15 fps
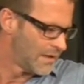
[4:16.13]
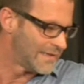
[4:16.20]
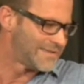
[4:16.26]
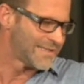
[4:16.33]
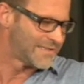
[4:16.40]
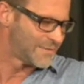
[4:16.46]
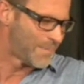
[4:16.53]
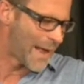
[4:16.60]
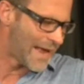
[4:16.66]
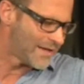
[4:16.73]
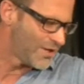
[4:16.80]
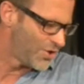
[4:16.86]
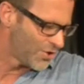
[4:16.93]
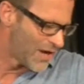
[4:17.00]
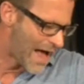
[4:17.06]
It's
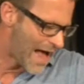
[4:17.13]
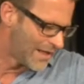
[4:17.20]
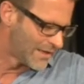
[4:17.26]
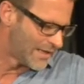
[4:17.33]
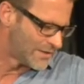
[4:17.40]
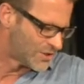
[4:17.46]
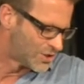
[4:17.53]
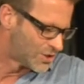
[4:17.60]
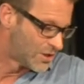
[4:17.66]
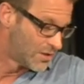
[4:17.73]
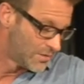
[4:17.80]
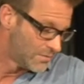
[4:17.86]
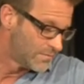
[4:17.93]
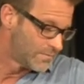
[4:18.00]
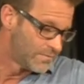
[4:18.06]
expanded your knowledge.